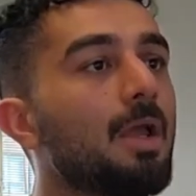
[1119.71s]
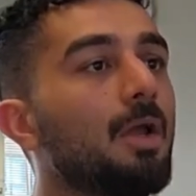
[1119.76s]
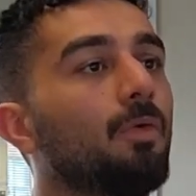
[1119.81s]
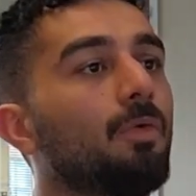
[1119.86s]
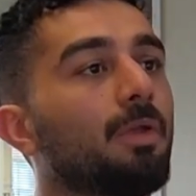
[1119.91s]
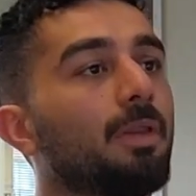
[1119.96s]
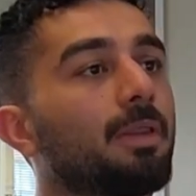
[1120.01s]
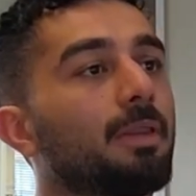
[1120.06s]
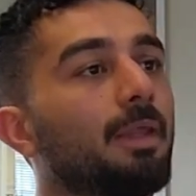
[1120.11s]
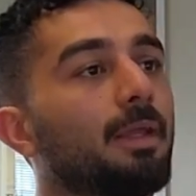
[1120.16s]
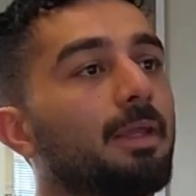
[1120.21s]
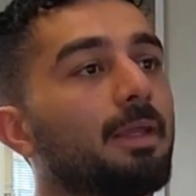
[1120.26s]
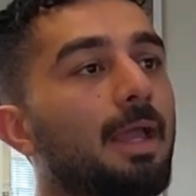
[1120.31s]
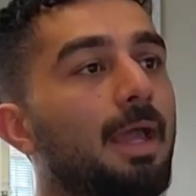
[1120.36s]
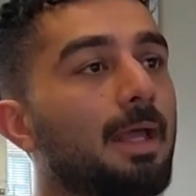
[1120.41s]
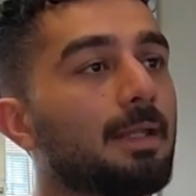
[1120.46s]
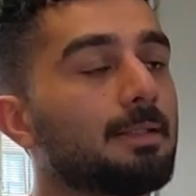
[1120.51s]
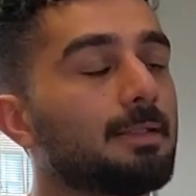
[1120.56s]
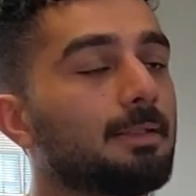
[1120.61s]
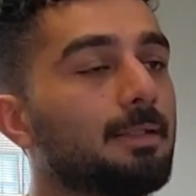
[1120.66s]
with the
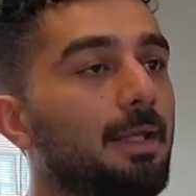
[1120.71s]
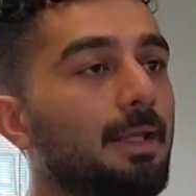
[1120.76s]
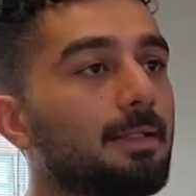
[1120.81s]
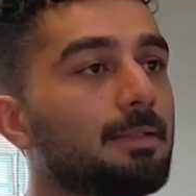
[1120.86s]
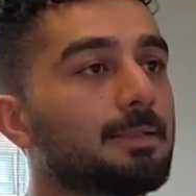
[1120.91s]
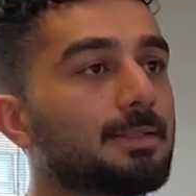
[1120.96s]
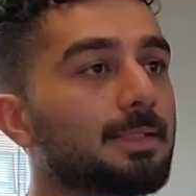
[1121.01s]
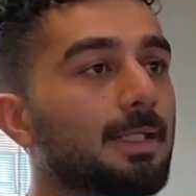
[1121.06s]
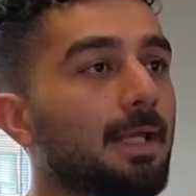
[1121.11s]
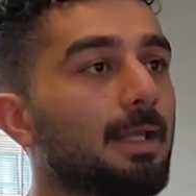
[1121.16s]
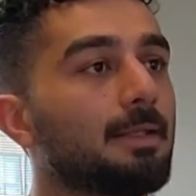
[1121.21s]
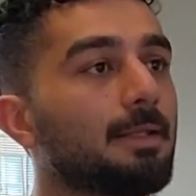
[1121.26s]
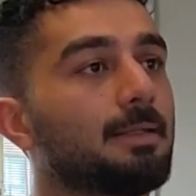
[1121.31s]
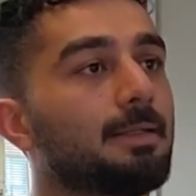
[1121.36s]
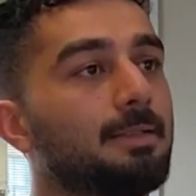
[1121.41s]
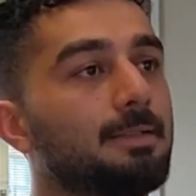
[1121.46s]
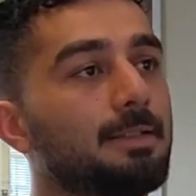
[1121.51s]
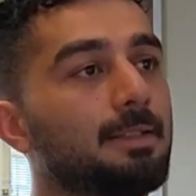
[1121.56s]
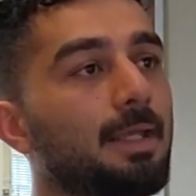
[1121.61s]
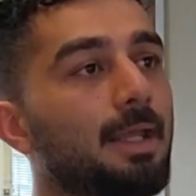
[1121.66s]
candidate set
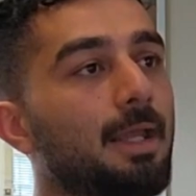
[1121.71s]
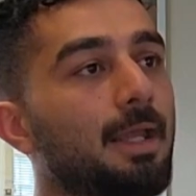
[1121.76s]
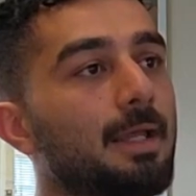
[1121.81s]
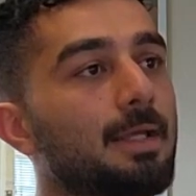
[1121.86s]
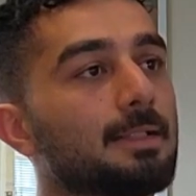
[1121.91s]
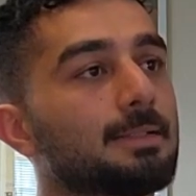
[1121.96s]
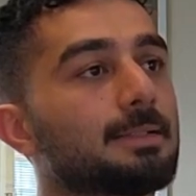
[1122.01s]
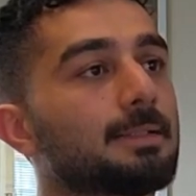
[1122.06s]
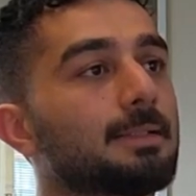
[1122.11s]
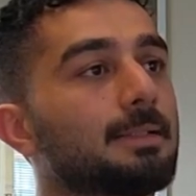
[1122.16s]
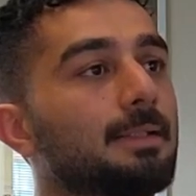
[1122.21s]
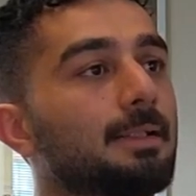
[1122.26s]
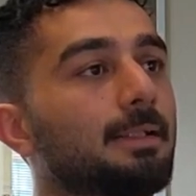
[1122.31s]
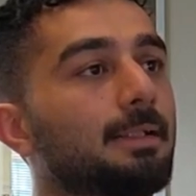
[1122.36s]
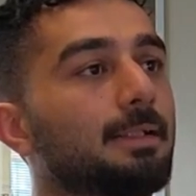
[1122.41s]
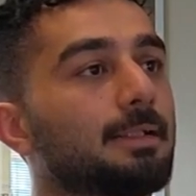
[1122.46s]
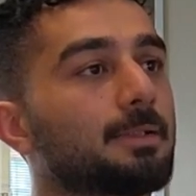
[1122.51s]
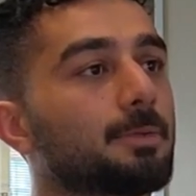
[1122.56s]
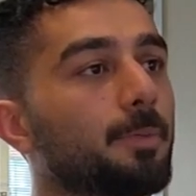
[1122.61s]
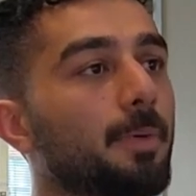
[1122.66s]
DS,
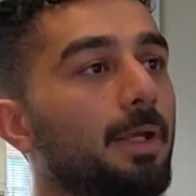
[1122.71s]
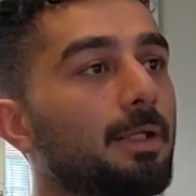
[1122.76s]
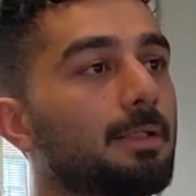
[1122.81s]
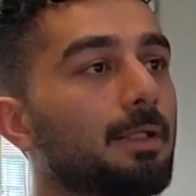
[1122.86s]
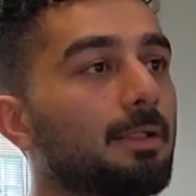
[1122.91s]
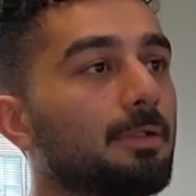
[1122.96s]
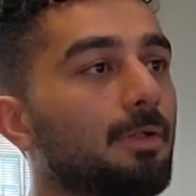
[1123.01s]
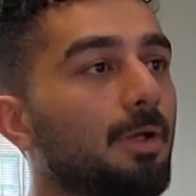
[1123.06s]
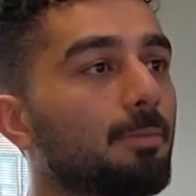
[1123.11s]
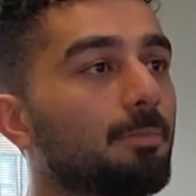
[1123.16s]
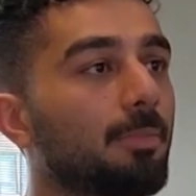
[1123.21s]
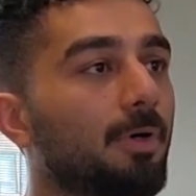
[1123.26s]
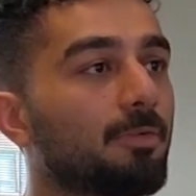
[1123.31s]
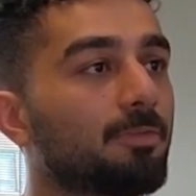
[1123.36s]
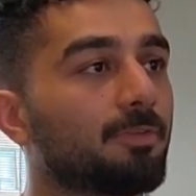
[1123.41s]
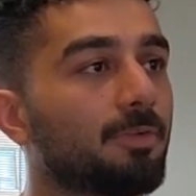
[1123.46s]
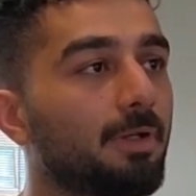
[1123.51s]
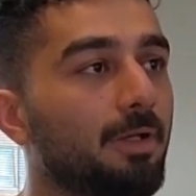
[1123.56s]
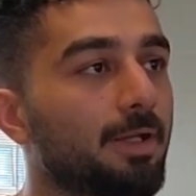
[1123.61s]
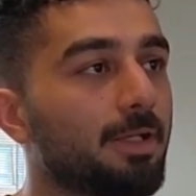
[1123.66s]
the expected number
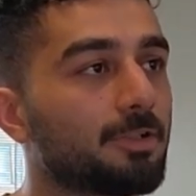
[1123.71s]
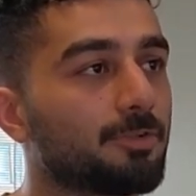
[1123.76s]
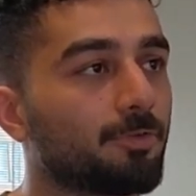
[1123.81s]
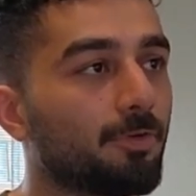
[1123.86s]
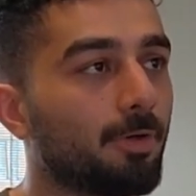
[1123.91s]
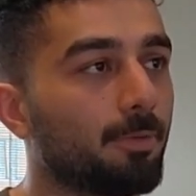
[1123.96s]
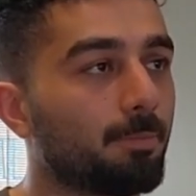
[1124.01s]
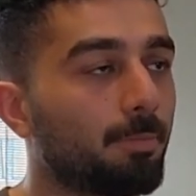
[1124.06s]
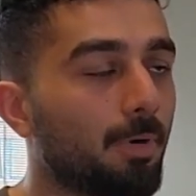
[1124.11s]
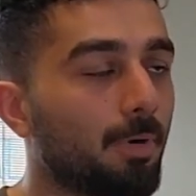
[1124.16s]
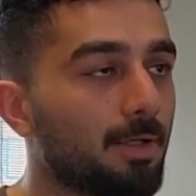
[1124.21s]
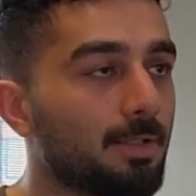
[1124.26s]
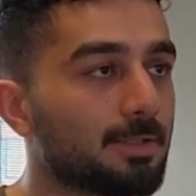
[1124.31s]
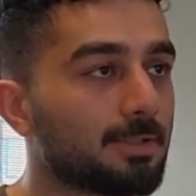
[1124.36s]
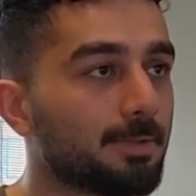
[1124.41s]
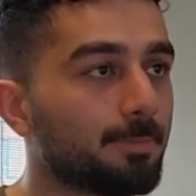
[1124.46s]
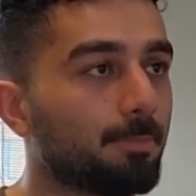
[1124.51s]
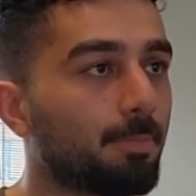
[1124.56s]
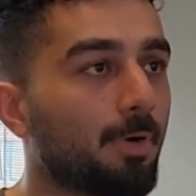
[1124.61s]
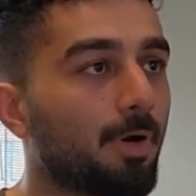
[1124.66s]
of clicks for a
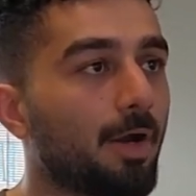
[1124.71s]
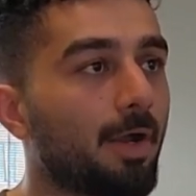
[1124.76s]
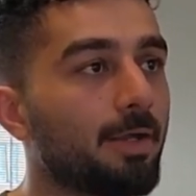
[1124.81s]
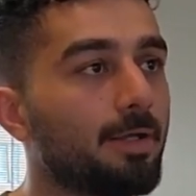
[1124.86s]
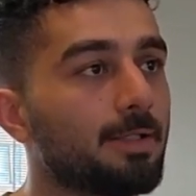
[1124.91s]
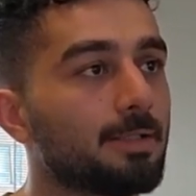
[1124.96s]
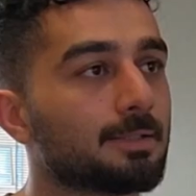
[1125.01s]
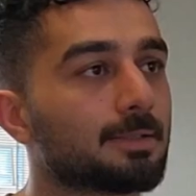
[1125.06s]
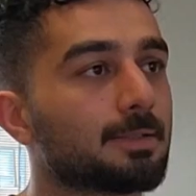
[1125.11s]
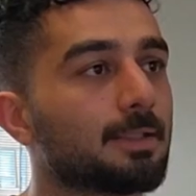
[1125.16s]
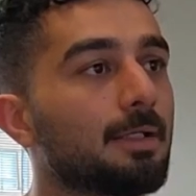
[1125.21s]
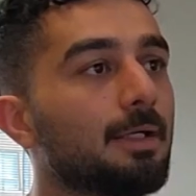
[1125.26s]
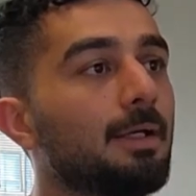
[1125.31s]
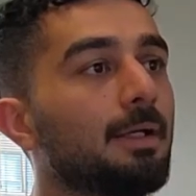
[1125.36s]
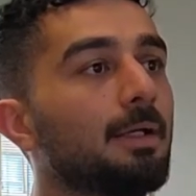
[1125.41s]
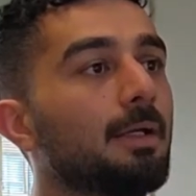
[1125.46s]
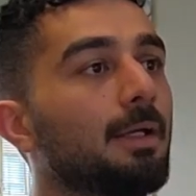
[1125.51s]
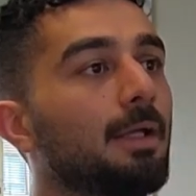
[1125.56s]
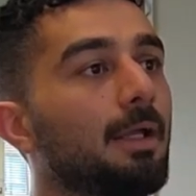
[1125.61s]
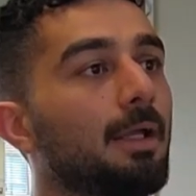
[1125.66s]
policy pi is
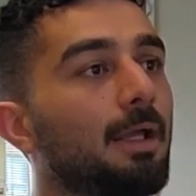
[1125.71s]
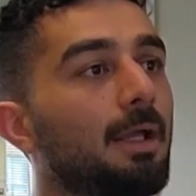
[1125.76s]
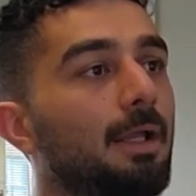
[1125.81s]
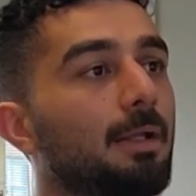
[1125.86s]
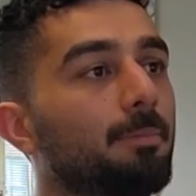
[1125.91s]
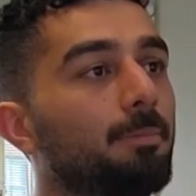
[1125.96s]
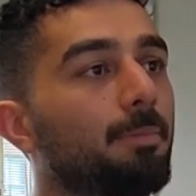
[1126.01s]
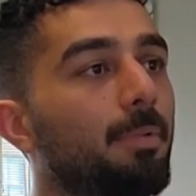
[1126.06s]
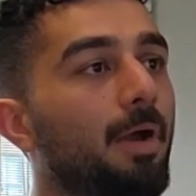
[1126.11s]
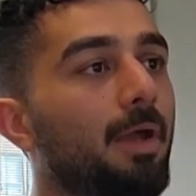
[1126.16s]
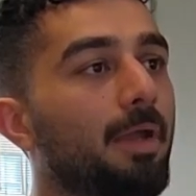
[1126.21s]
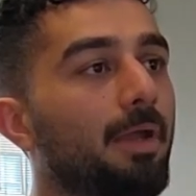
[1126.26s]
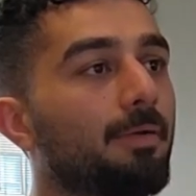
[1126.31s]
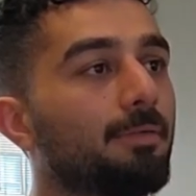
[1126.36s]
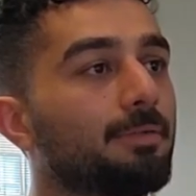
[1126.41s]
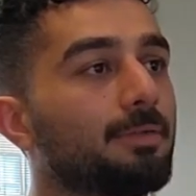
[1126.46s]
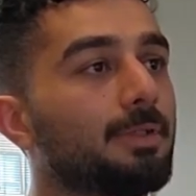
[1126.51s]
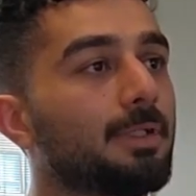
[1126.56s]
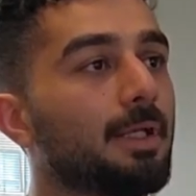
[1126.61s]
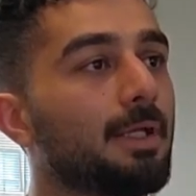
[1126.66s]
L pi
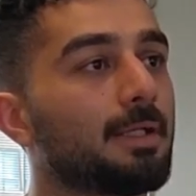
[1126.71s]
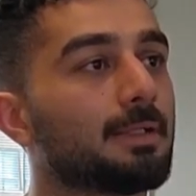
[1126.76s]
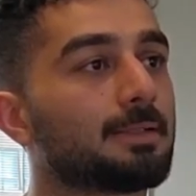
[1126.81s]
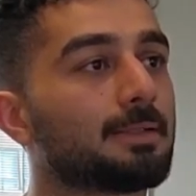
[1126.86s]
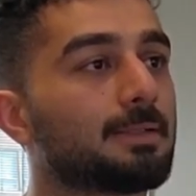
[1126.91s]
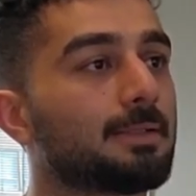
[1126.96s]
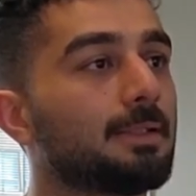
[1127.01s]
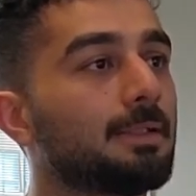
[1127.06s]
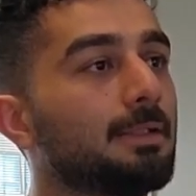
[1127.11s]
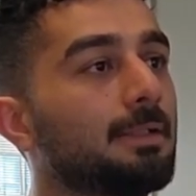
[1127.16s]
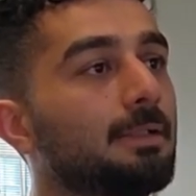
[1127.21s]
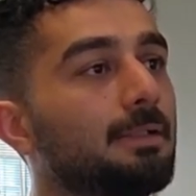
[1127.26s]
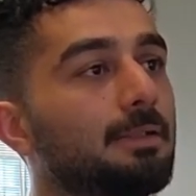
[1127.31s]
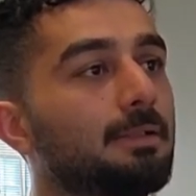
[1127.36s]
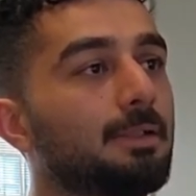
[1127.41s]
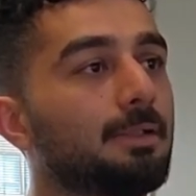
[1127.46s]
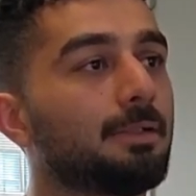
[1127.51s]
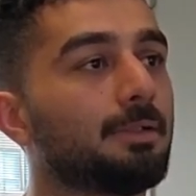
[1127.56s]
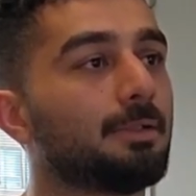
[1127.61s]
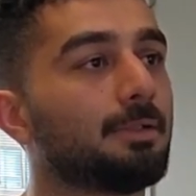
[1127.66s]
F DS T,
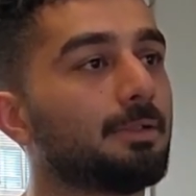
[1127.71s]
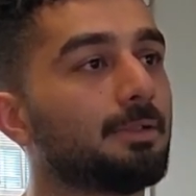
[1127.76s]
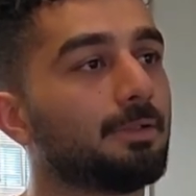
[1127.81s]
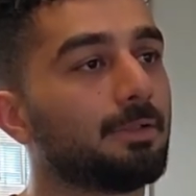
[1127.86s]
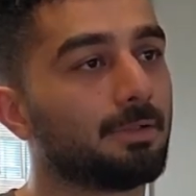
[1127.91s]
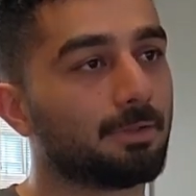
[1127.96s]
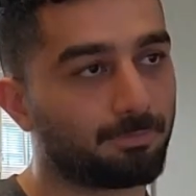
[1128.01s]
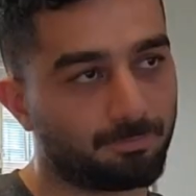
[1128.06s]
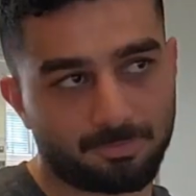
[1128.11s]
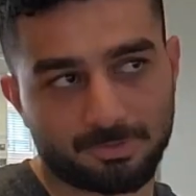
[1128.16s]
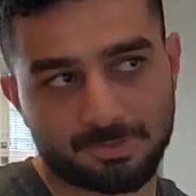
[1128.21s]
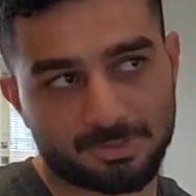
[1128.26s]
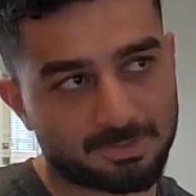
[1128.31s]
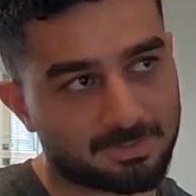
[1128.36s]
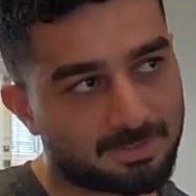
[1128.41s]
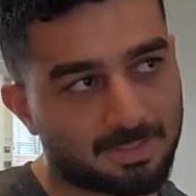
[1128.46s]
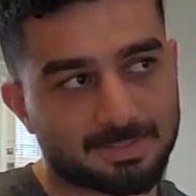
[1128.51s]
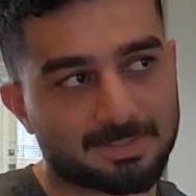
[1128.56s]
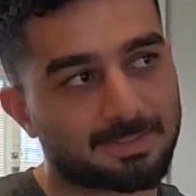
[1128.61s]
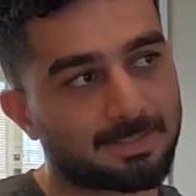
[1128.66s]
which
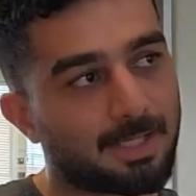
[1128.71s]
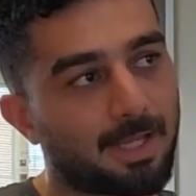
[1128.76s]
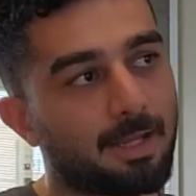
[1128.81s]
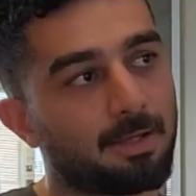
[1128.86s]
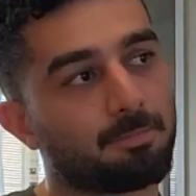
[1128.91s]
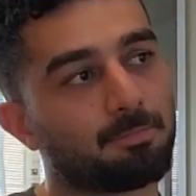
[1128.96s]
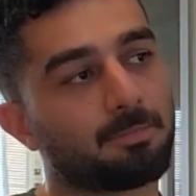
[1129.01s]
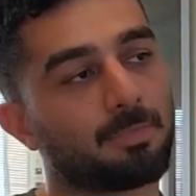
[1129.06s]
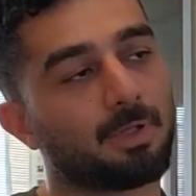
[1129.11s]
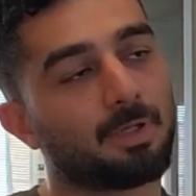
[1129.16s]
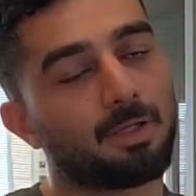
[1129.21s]
is the same